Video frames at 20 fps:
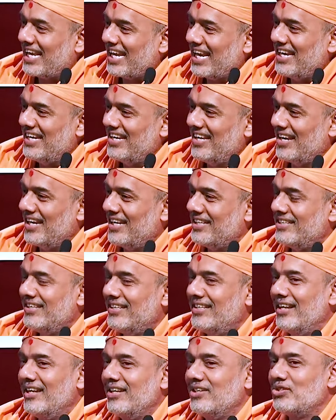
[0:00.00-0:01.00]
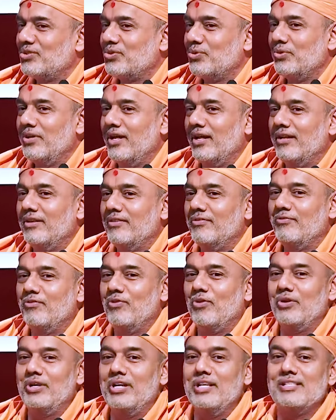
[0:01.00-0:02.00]
second year engineering student
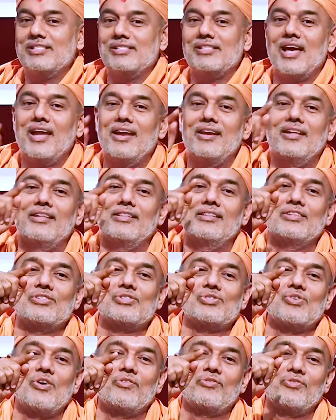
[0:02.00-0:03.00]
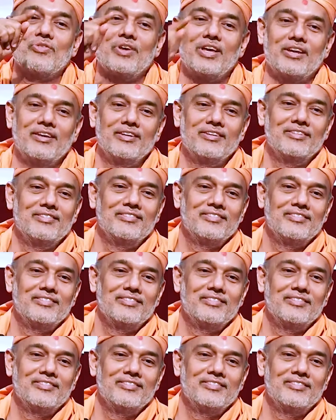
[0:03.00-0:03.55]
for designing this software.